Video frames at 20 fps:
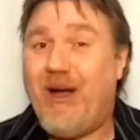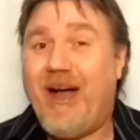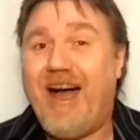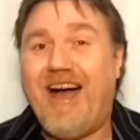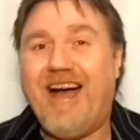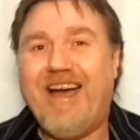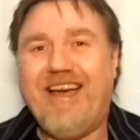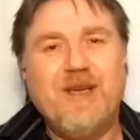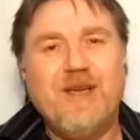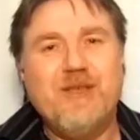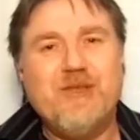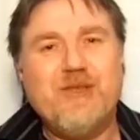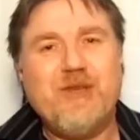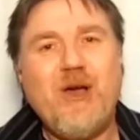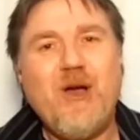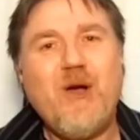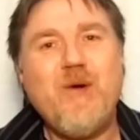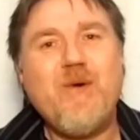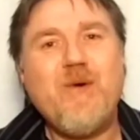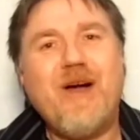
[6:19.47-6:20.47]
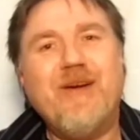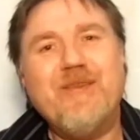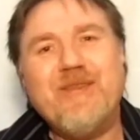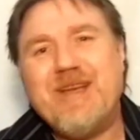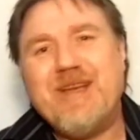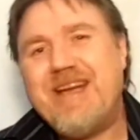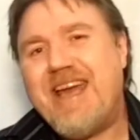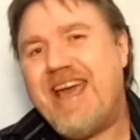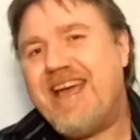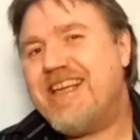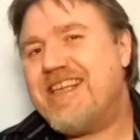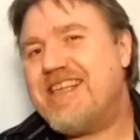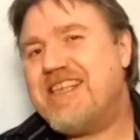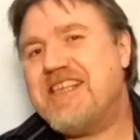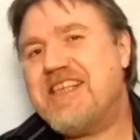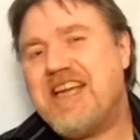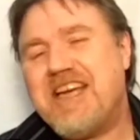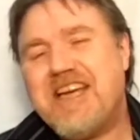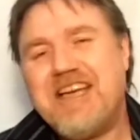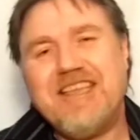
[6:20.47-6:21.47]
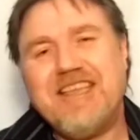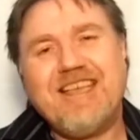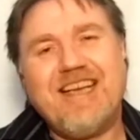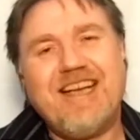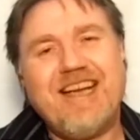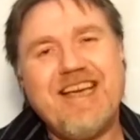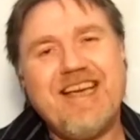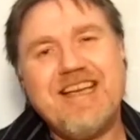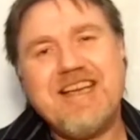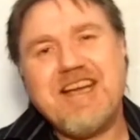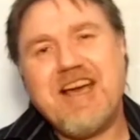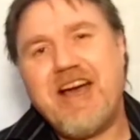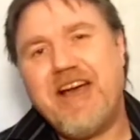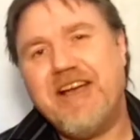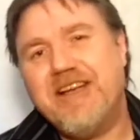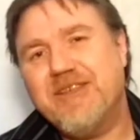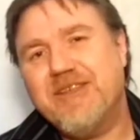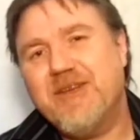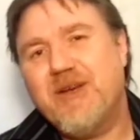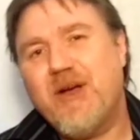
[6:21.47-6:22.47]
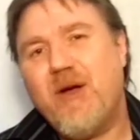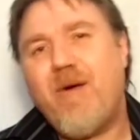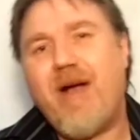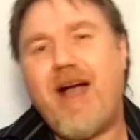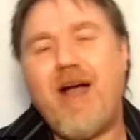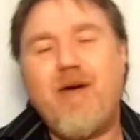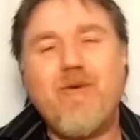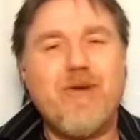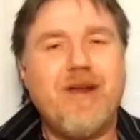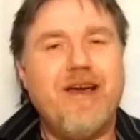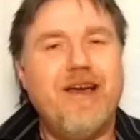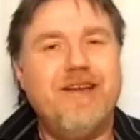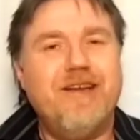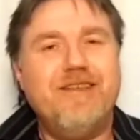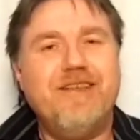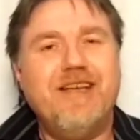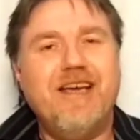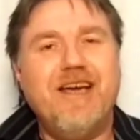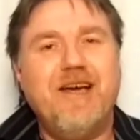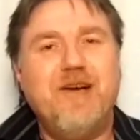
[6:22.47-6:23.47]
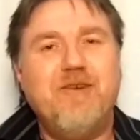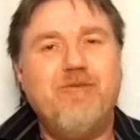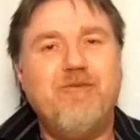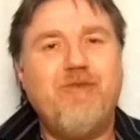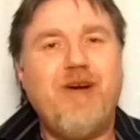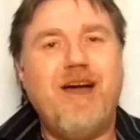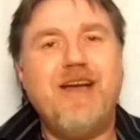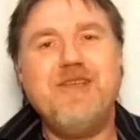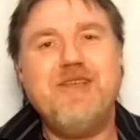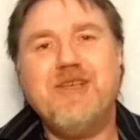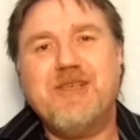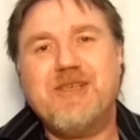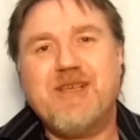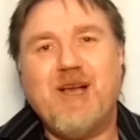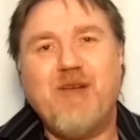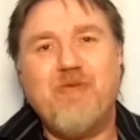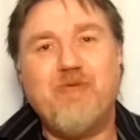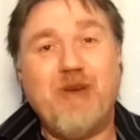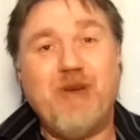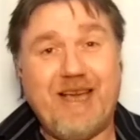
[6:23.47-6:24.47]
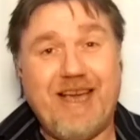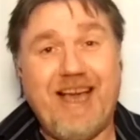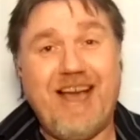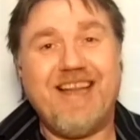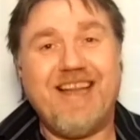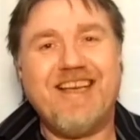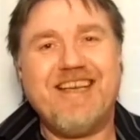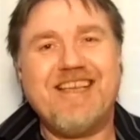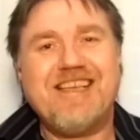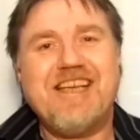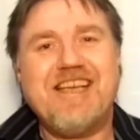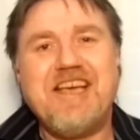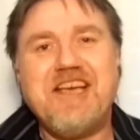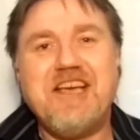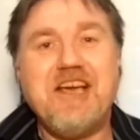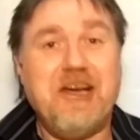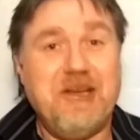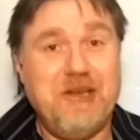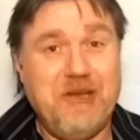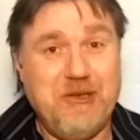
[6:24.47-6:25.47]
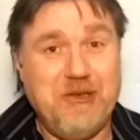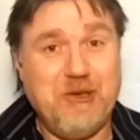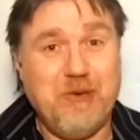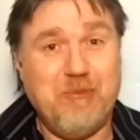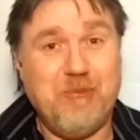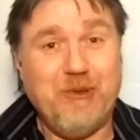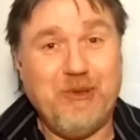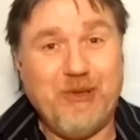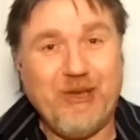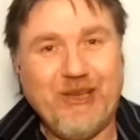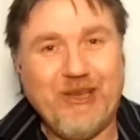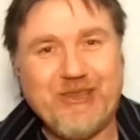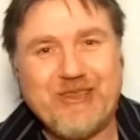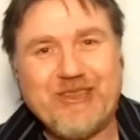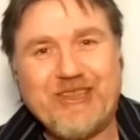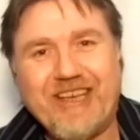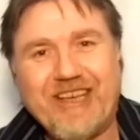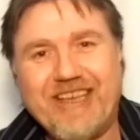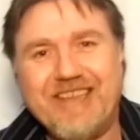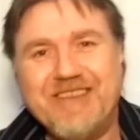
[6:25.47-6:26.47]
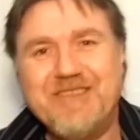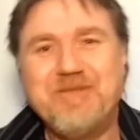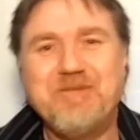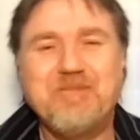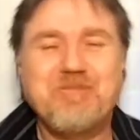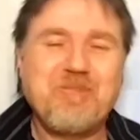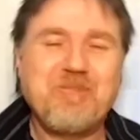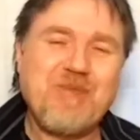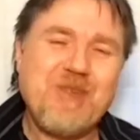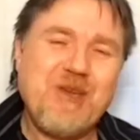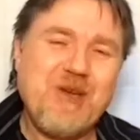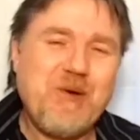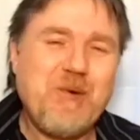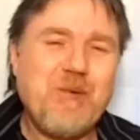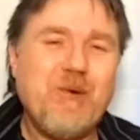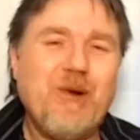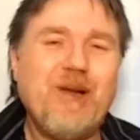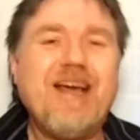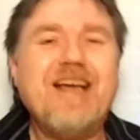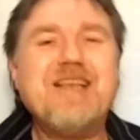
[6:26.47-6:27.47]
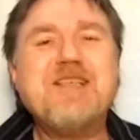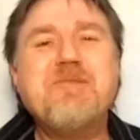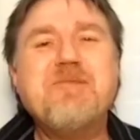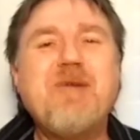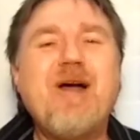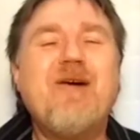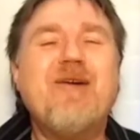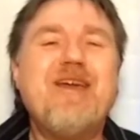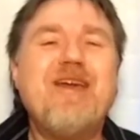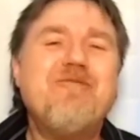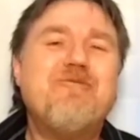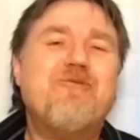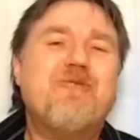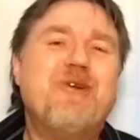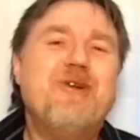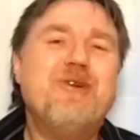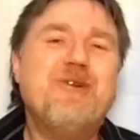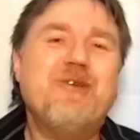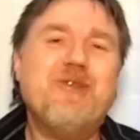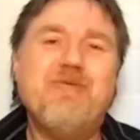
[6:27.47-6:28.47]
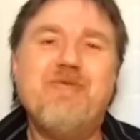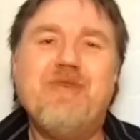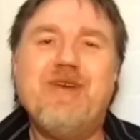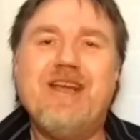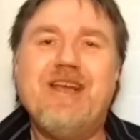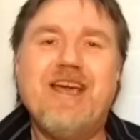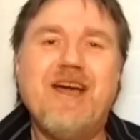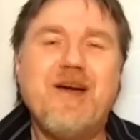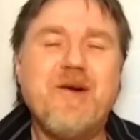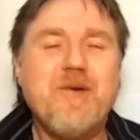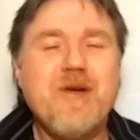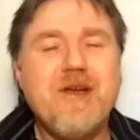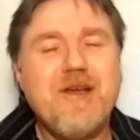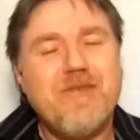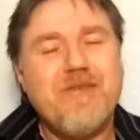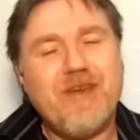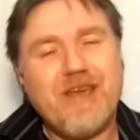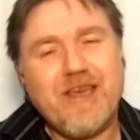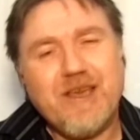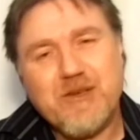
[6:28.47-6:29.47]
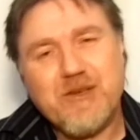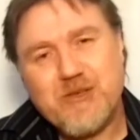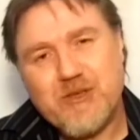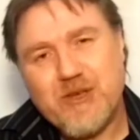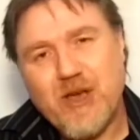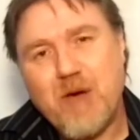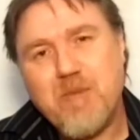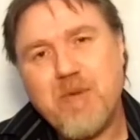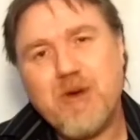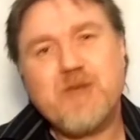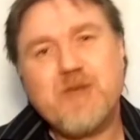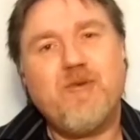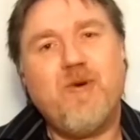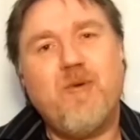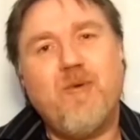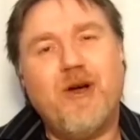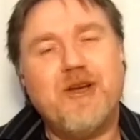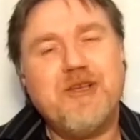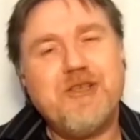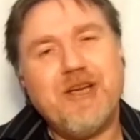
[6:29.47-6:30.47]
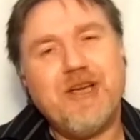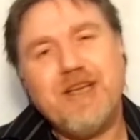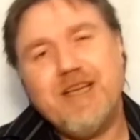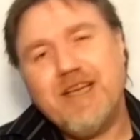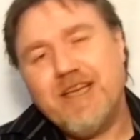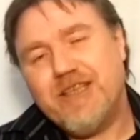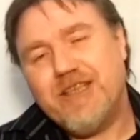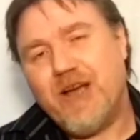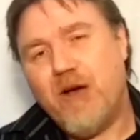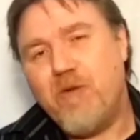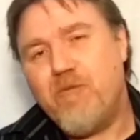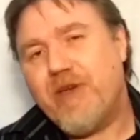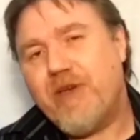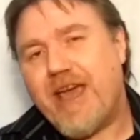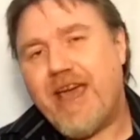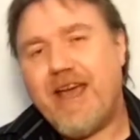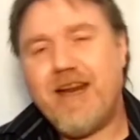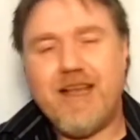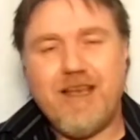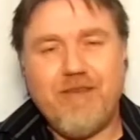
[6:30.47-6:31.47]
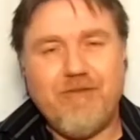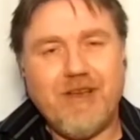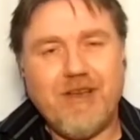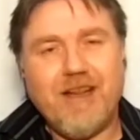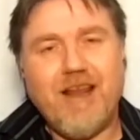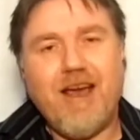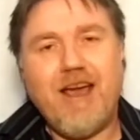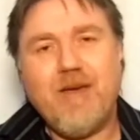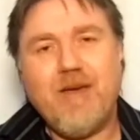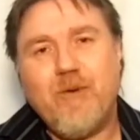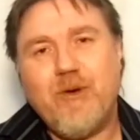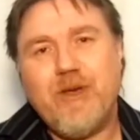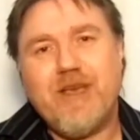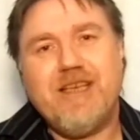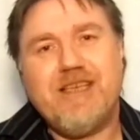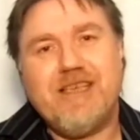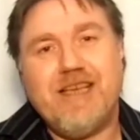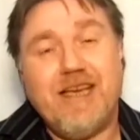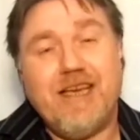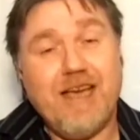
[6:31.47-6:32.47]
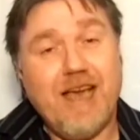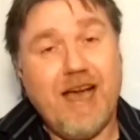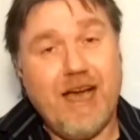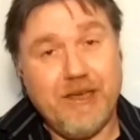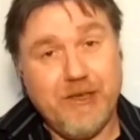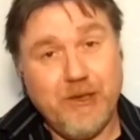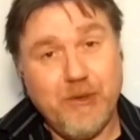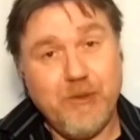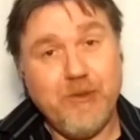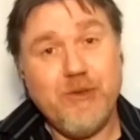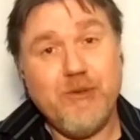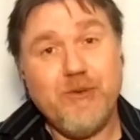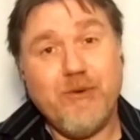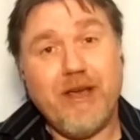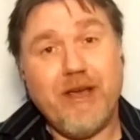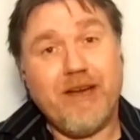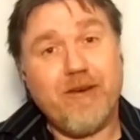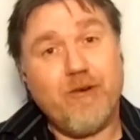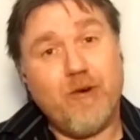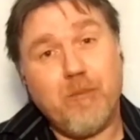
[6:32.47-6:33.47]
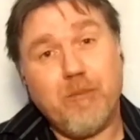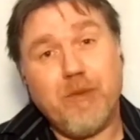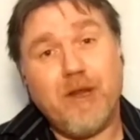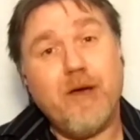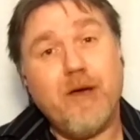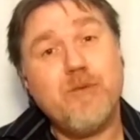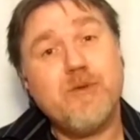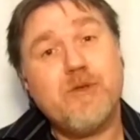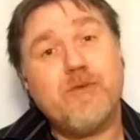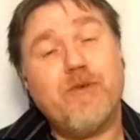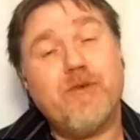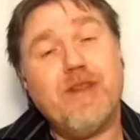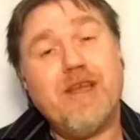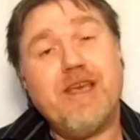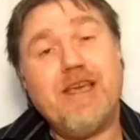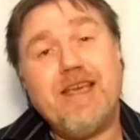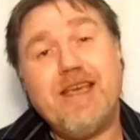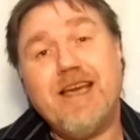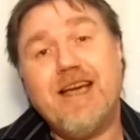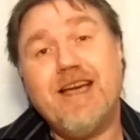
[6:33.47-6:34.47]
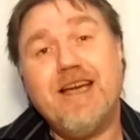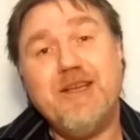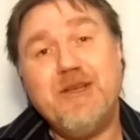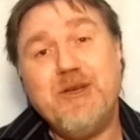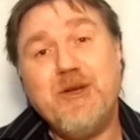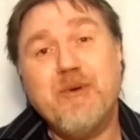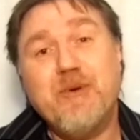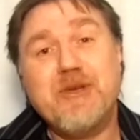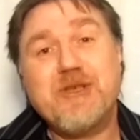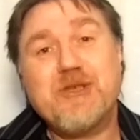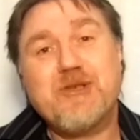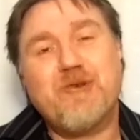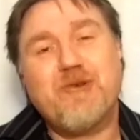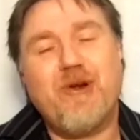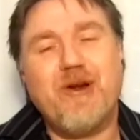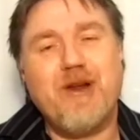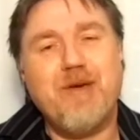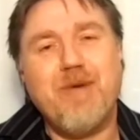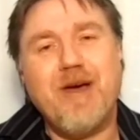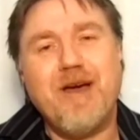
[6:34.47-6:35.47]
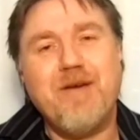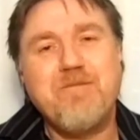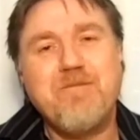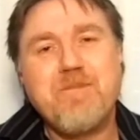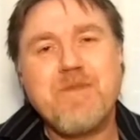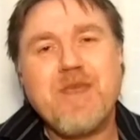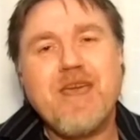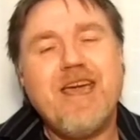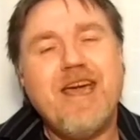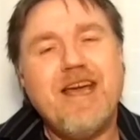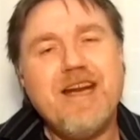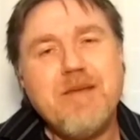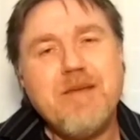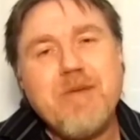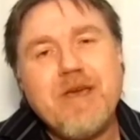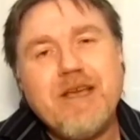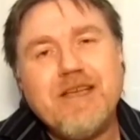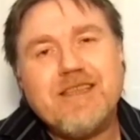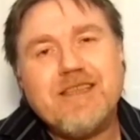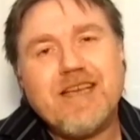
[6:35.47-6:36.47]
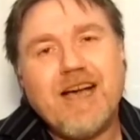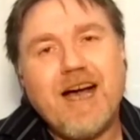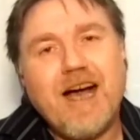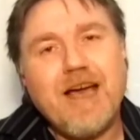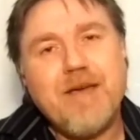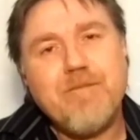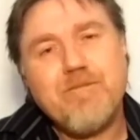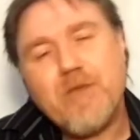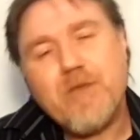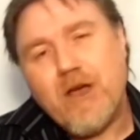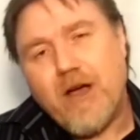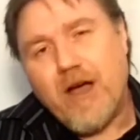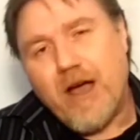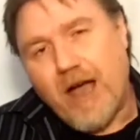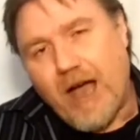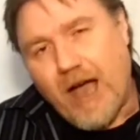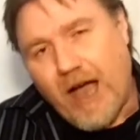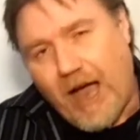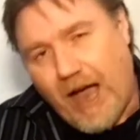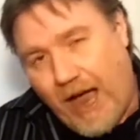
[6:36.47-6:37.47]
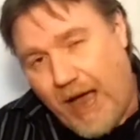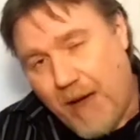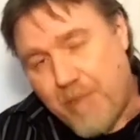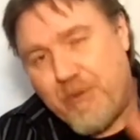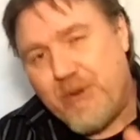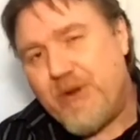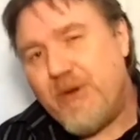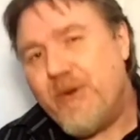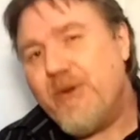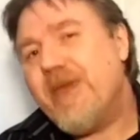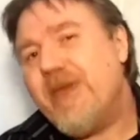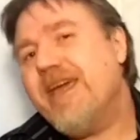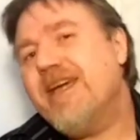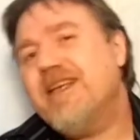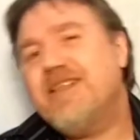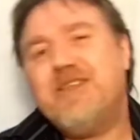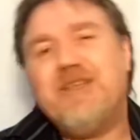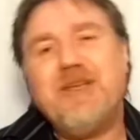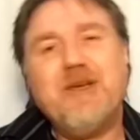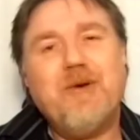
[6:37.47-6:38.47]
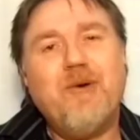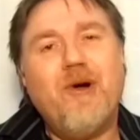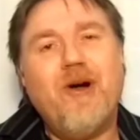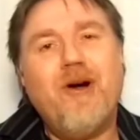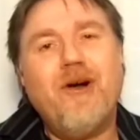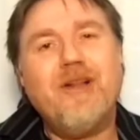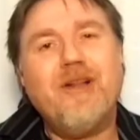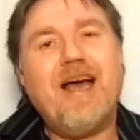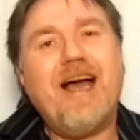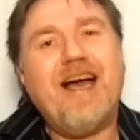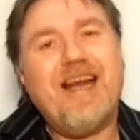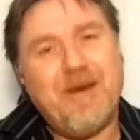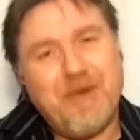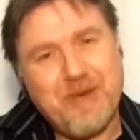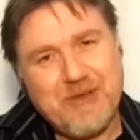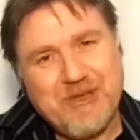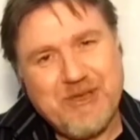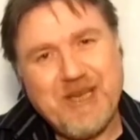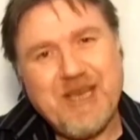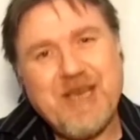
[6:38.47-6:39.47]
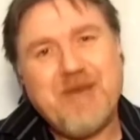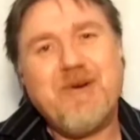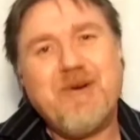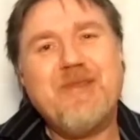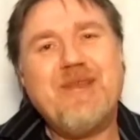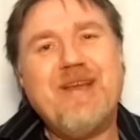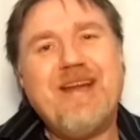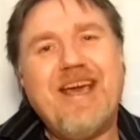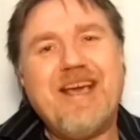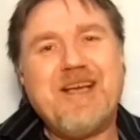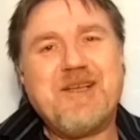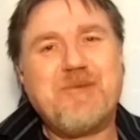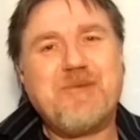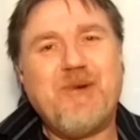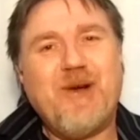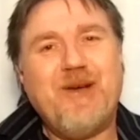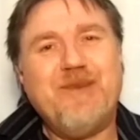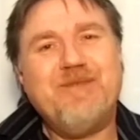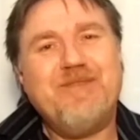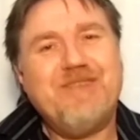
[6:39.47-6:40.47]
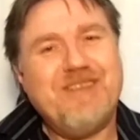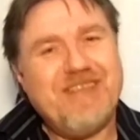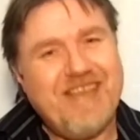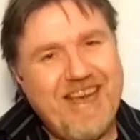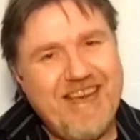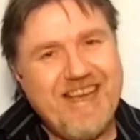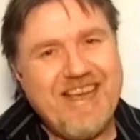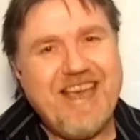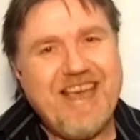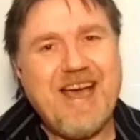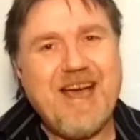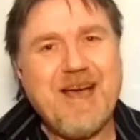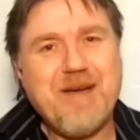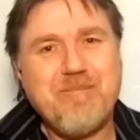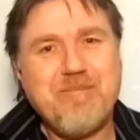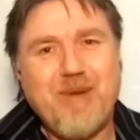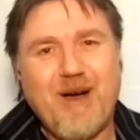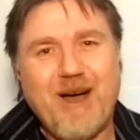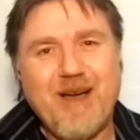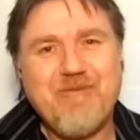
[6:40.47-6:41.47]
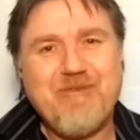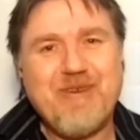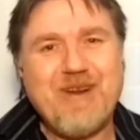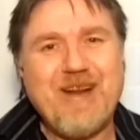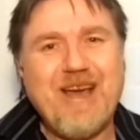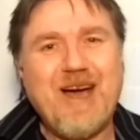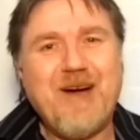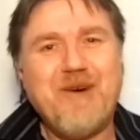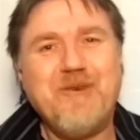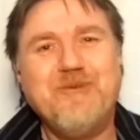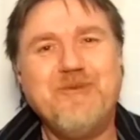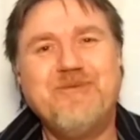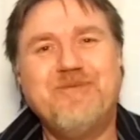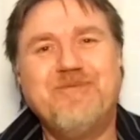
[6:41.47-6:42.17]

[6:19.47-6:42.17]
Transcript: eye. So on the next uh, clear night, go out and uh, find yourself a galaxy and a double cluster. Well, that's about it for another video. Thank you so much for watching. Don't forget, if you like what you see, I do do regular uploads for the uh, new astronomer. In the meantime, Happy New Year to you all, and I will see you on the next one. Take care. Bye for now.